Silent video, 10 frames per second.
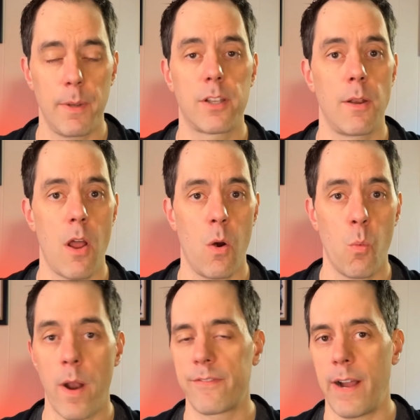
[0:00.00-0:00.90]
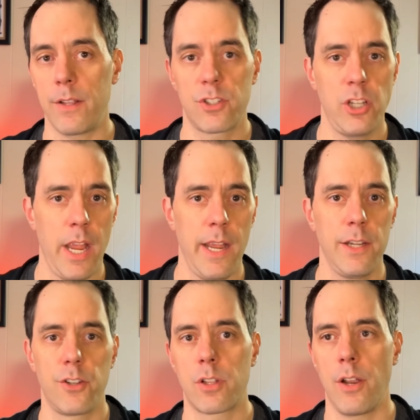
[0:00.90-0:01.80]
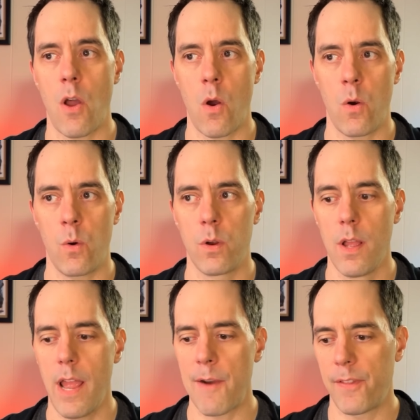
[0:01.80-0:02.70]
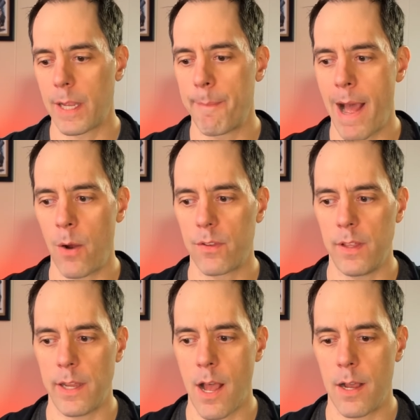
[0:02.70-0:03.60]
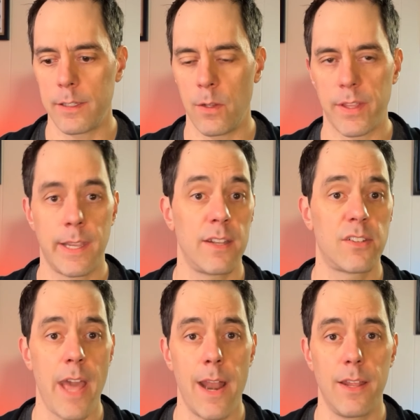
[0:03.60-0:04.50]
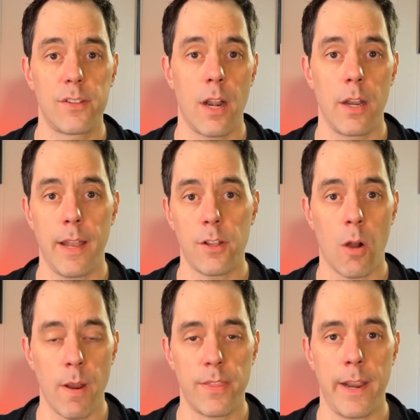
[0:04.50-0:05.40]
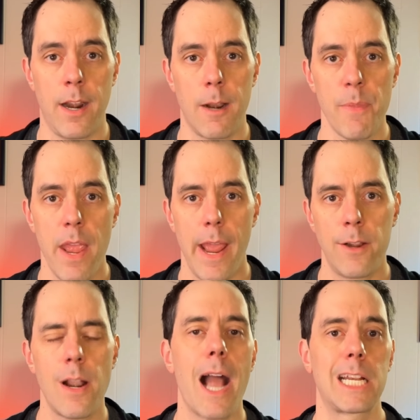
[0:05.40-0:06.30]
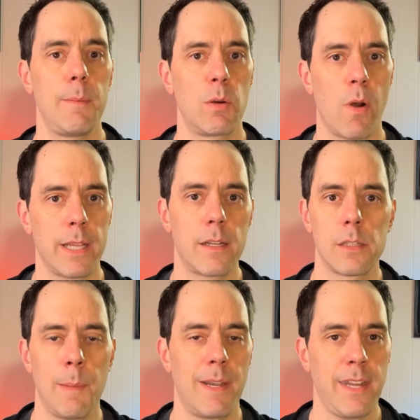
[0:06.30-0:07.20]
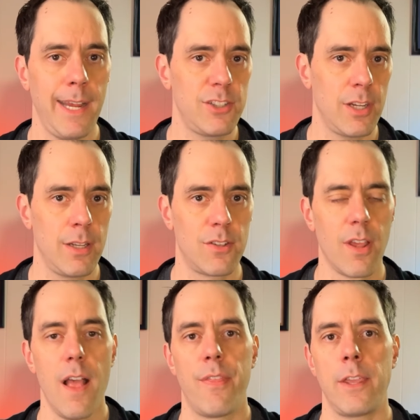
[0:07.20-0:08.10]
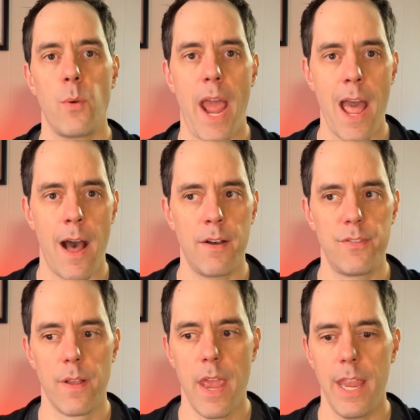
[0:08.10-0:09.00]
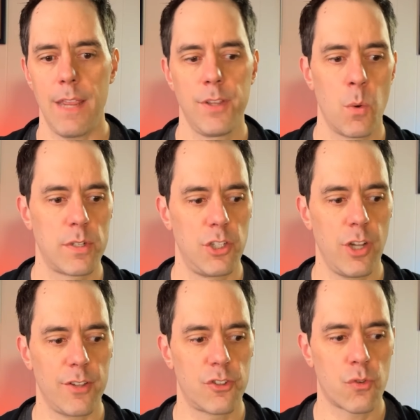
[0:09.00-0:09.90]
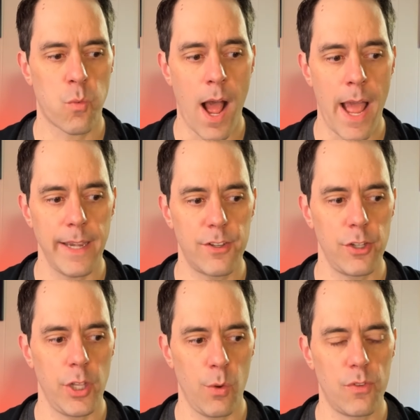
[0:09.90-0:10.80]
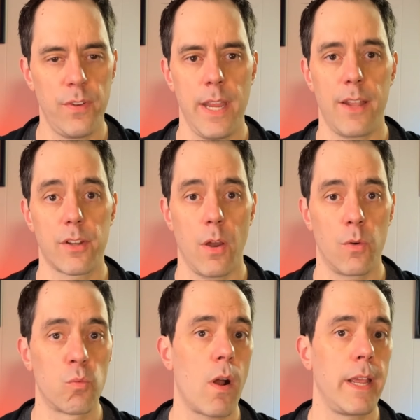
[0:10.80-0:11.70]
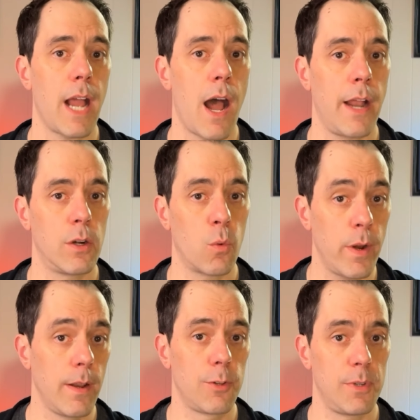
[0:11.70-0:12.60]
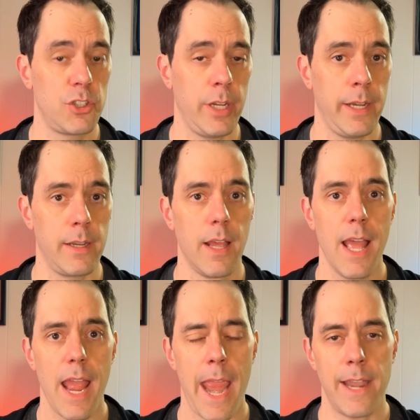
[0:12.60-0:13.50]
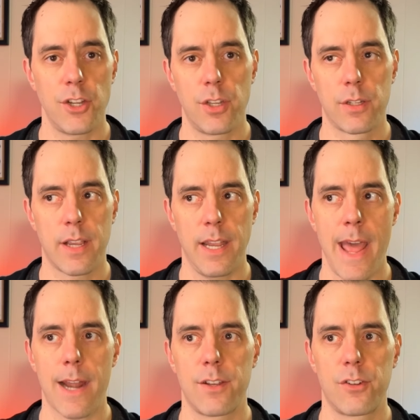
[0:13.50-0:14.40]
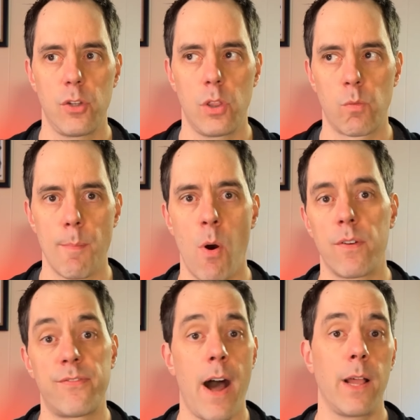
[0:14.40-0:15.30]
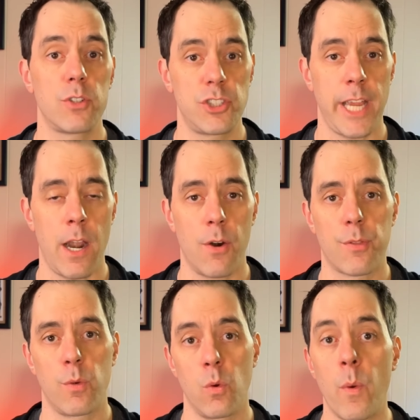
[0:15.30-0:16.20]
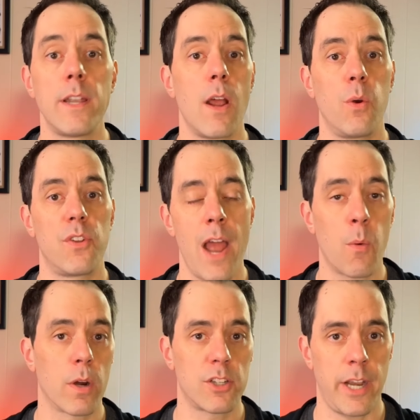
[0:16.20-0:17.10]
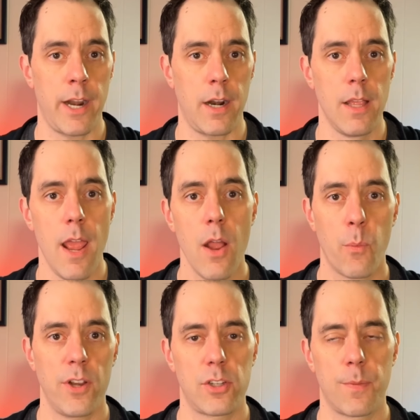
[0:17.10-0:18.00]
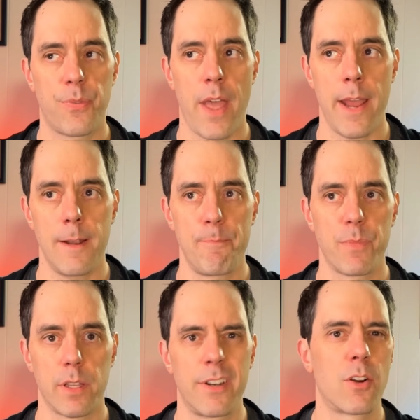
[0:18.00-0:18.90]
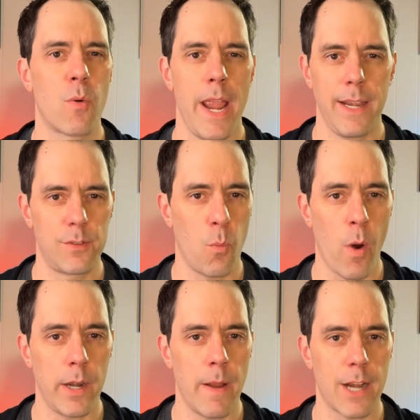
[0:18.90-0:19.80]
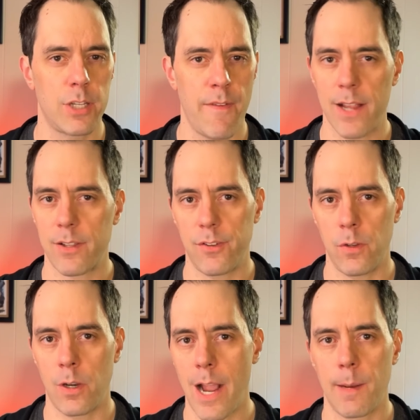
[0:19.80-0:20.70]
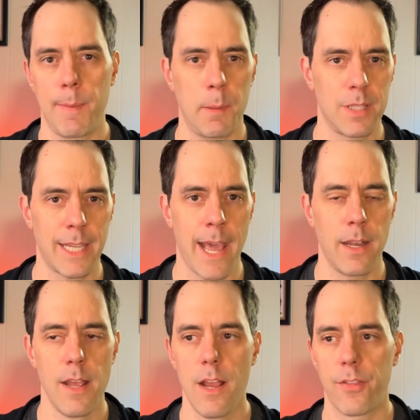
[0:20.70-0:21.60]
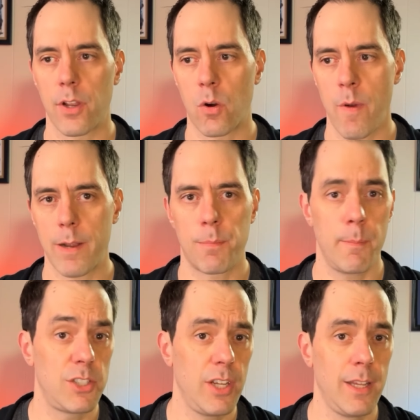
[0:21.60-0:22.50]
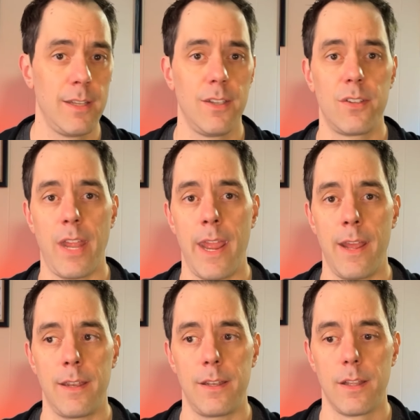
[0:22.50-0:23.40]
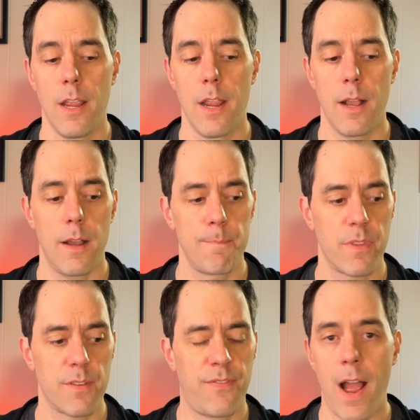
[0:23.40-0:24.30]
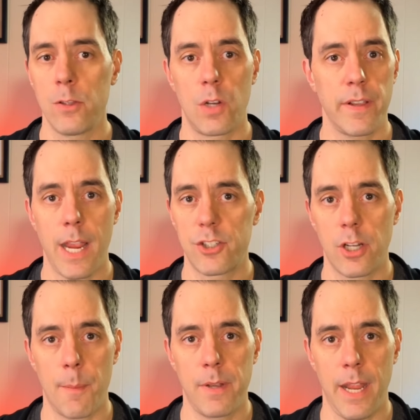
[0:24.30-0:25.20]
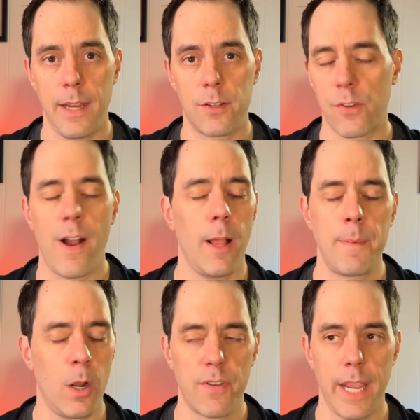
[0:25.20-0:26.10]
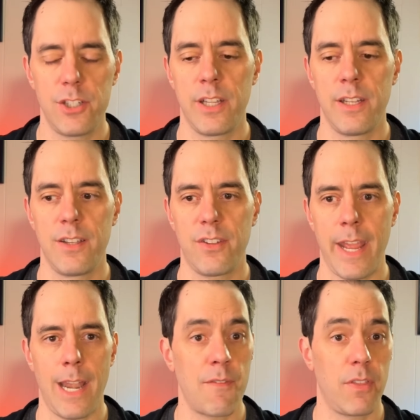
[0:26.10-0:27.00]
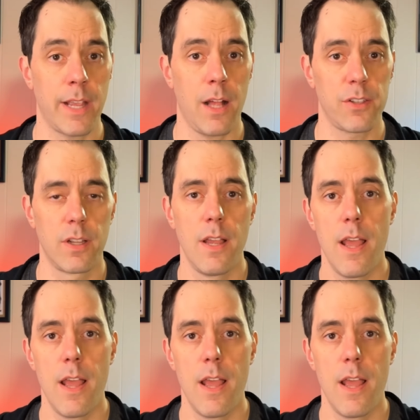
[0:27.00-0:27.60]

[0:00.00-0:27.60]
It's going to know when files change. It's going to know everything about the the Git status that's all right there. And you're not going to be running into limitations that you have if you were to just try to use VS Code running on your Windows machine and connect to the remote file share through the Windows network share, which then degrades what you actually have access to. You're not going to be able to get the correct permissions and file notification updates or file update notifications and everything else.